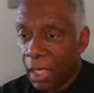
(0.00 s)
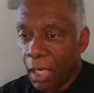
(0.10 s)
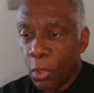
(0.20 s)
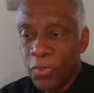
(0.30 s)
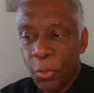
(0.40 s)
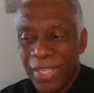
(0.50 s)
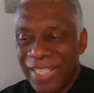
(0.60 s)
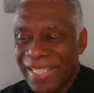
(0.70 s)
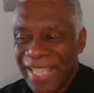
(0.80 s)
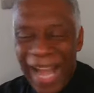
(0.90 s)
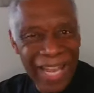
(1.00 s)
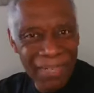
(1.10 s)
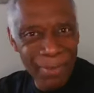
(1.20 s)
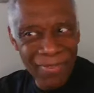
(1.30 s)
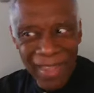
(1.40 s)
Oh, that we had
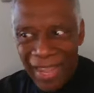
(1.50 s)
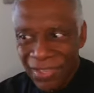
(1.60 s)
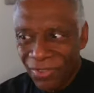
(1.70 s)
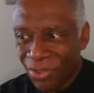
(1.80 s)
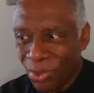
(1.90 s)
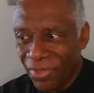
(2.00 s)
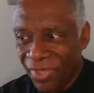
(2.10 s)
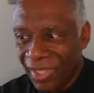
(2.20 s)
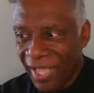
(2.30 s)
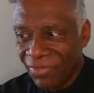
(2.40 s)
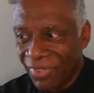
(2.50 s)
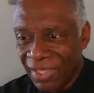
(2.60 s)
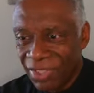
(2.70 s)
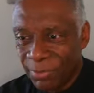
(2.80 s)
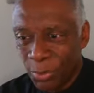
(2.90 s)
died by the hand of the Lord in the land of
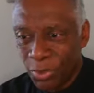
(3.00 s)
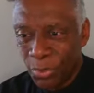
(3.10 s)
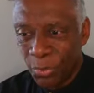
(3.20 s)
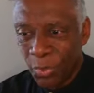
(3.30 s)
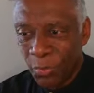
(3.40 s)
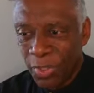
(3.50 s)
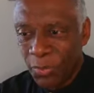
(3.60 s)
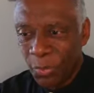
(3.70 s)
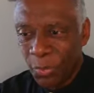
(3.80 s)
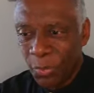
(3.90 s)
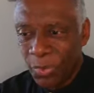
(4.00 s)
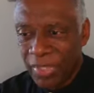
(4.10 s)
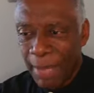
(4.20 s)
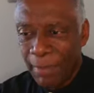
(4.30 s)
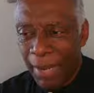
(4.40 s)
Egypt, when we
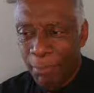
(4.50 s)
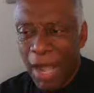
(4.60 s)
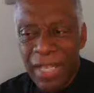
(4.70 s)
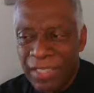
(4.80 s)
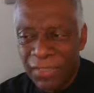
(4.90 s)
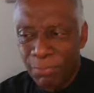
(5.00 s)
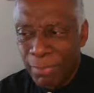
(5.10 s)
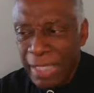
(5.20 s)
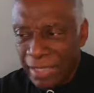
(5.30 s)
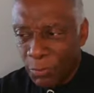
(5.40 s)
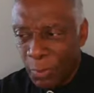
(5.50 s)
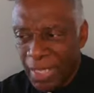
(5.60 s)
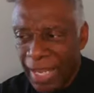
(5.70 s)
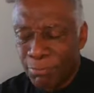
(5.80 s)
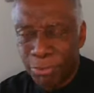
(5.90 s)
sat by pots of meat and we
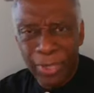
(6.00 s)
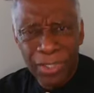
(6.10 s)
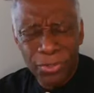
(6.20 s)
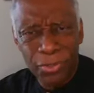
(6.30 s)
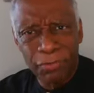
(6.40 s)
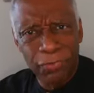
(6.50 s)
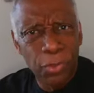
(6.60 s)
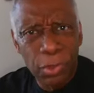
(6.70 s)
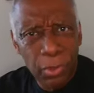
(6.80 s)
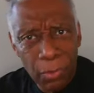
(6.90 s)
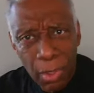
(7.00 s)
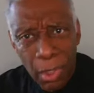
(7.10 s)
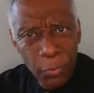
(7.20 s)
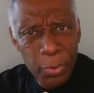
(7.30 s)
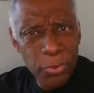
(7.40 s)
ate bread to the full.
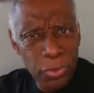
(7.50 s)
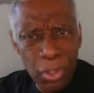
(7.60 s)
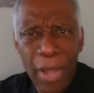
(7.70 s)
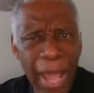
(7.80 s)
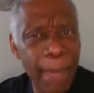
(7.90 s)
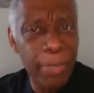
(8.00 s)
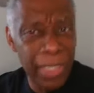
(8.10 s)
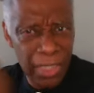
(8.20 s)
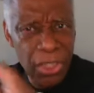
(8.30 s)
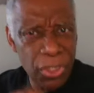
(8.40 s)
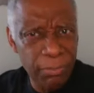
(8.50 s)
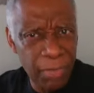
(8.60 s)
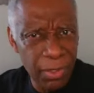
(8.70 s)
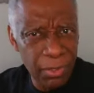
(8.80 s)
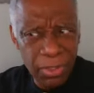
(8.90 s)
We were so happy in Egypt,
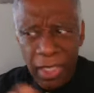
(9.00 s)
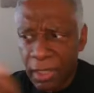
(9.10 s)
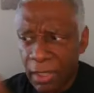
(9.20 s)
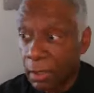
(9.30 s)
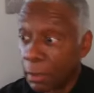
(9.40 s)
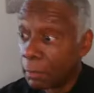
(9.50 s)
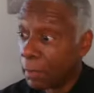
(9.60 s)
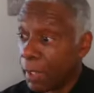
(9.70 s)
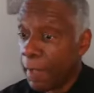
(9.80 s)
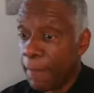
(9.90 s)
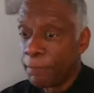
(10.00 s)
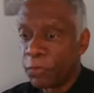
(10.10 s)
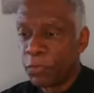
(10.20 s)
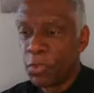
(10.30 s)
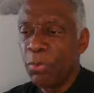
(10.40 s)
they're saying.
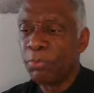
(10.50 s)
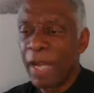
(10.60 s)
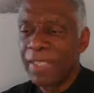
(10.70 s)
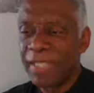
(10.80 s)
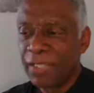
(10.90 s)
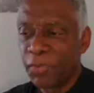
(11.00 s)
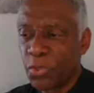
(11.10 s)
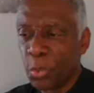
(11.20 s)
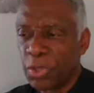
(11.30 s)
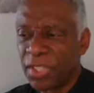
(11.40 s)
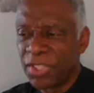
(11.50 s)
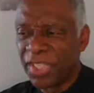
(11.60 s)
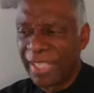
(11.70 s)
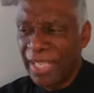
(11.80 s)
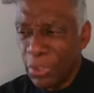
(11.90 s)
For you have brought us out into this wilderness to
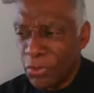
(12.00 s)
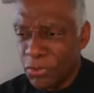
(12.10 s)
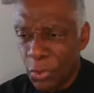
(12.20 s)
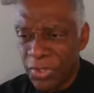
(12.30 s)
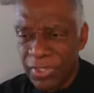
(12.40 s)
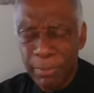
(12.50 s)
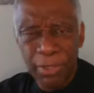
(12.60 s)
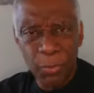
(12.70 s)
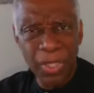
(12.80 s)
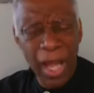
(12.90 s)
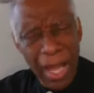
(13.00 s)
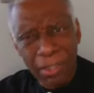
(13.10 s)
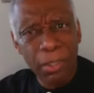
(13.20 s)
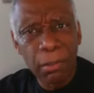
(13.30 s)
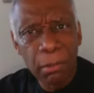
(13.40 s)
kill this whole assembly with hunger.